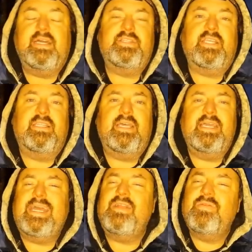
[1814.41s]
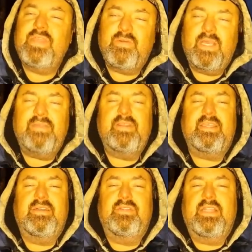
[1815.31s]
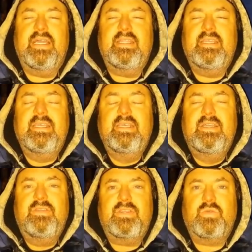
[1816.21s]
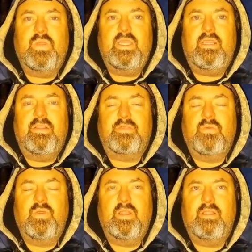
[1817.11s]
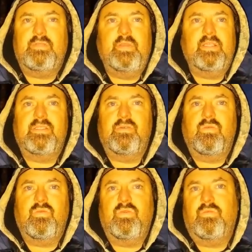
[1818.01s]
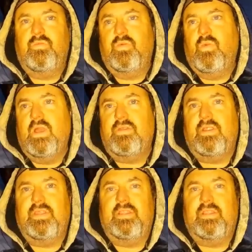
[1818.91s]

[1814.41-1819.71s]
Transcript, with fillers: get out check the line. I don't think we'll have anything on the line this week, uh, this morning, just because of the, the weather.